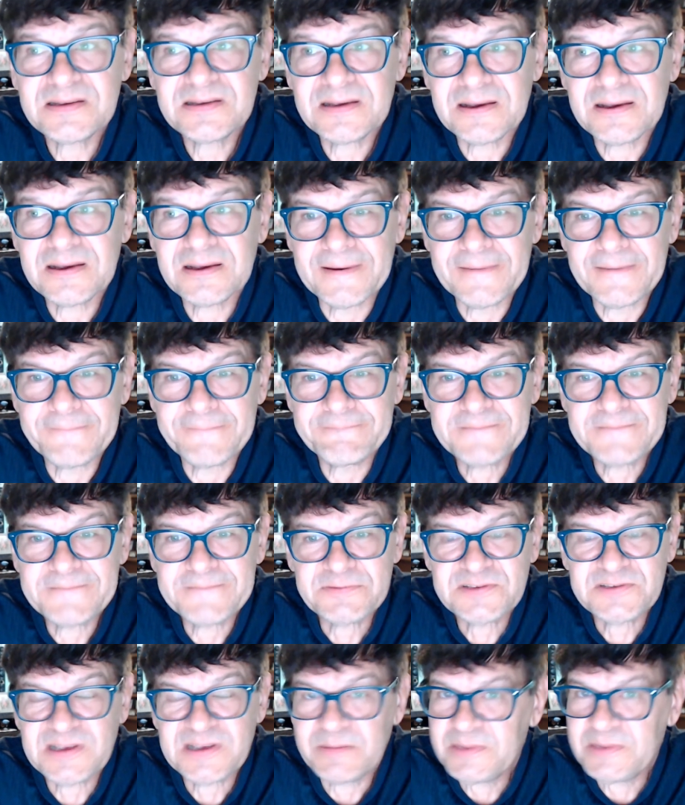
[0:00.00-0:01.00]
Um,
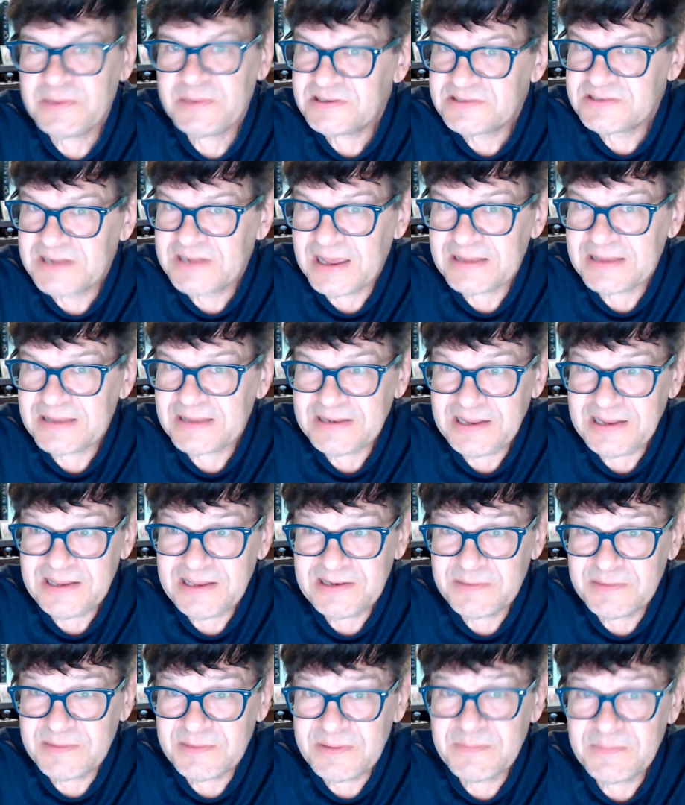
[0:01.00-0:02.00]
if somebody does not need
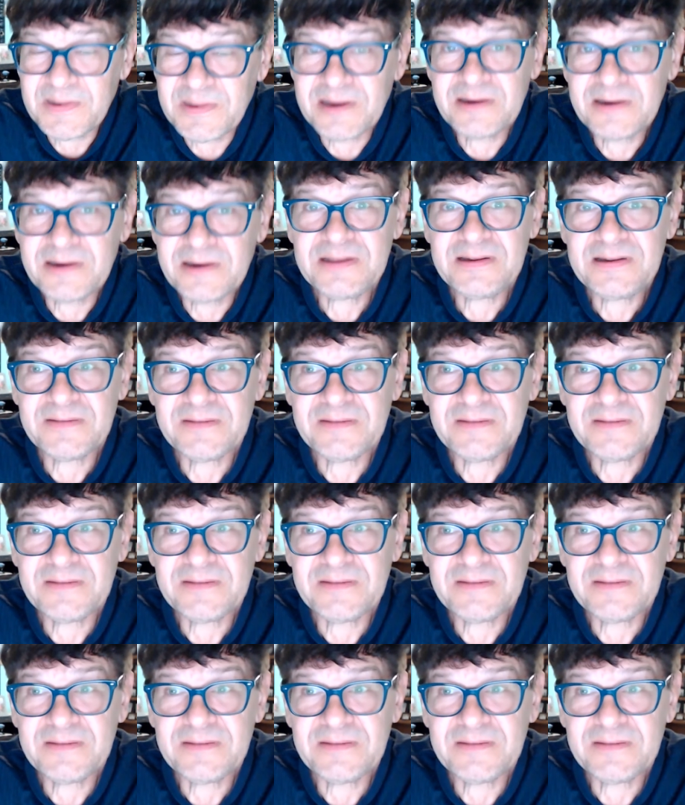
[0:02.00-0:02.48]
to be married,